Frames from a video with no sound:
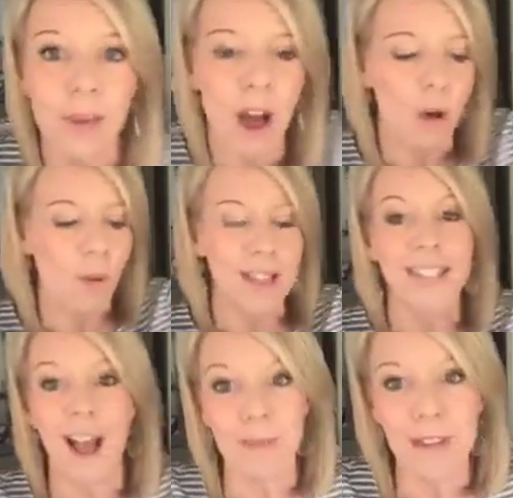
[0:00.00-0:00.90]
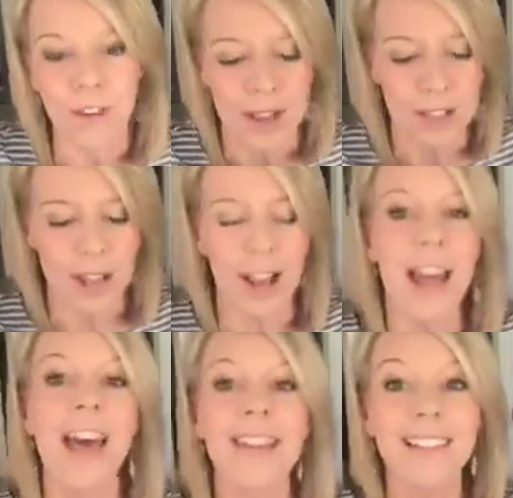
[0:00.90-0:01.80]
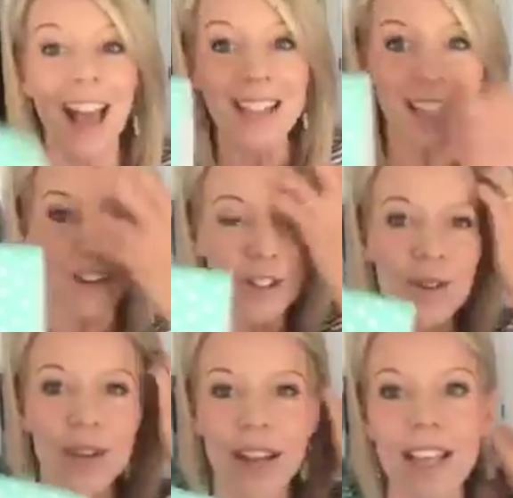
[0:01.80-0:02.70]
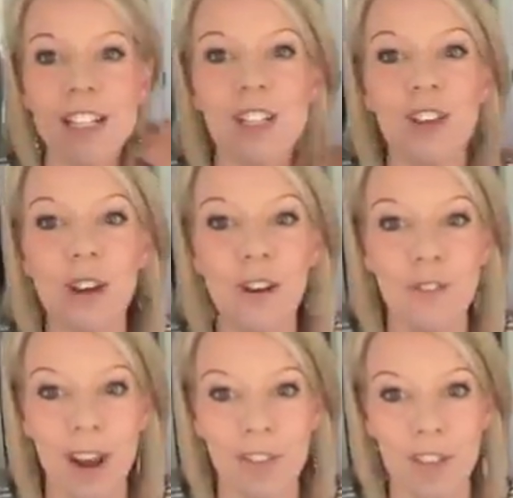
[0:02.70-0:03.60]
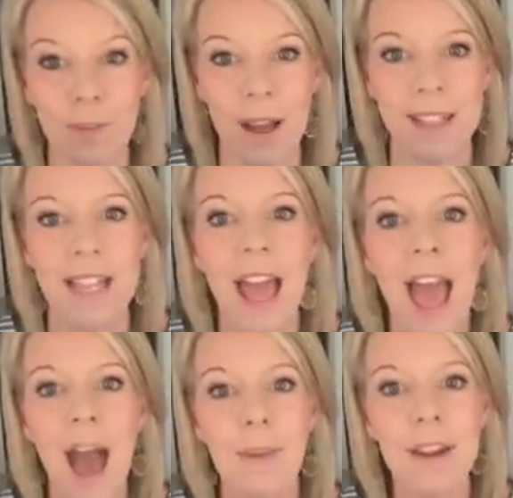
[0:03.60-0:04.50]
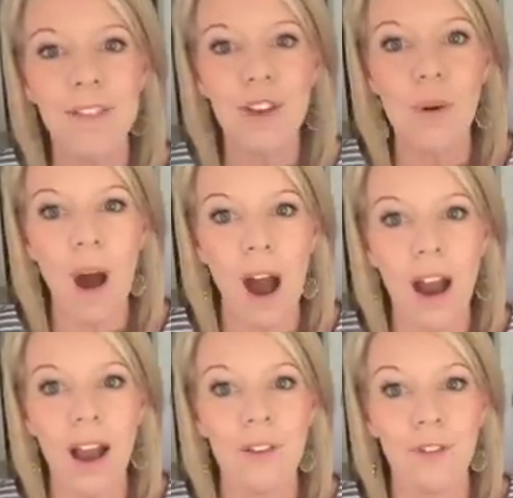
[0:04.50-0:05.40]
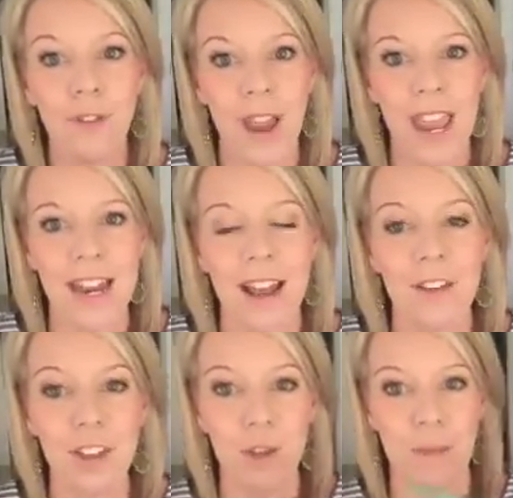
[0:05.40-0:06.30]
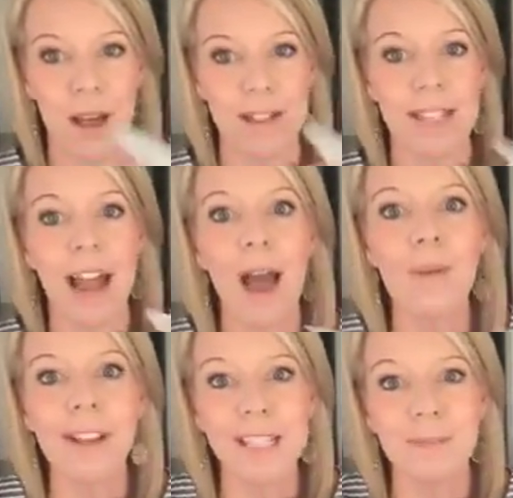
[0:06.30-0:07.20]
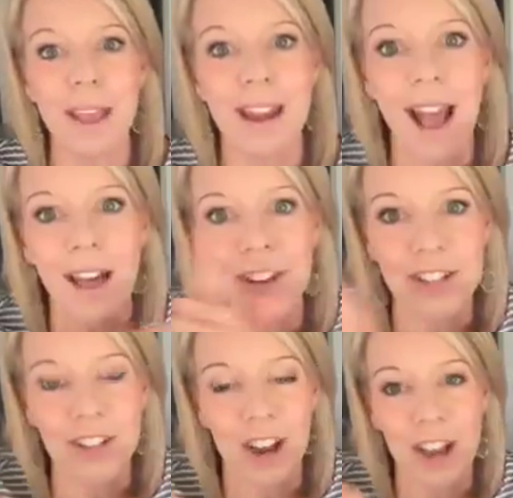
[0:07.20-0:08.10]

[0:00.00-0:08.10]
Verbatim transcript: we all waste. How many of you guys do that? The last thing you're doing is you're afraid of coupons. How many of you are afraid of coupons? And I will explain how this